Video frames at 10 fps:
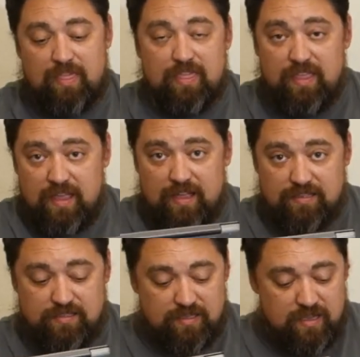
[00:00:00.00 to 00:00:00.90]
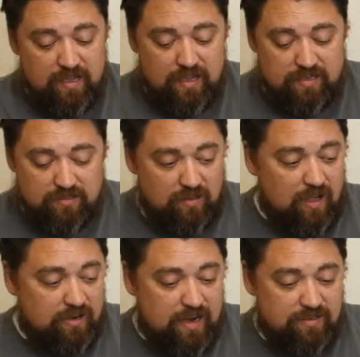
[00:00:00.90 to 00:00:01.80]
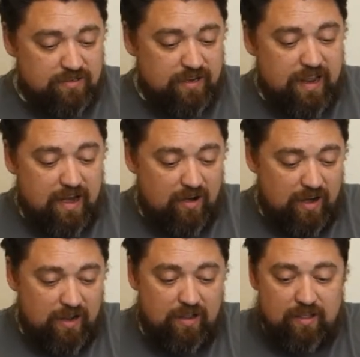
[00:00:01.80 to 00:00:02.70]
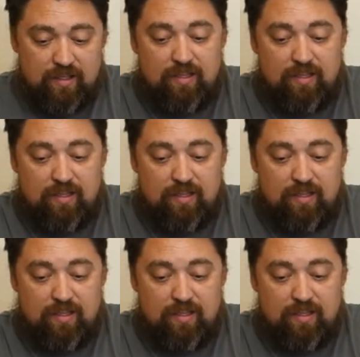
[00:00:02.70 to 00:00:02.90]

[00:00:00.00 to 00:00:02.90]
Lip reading: And this is a lot nicer to carry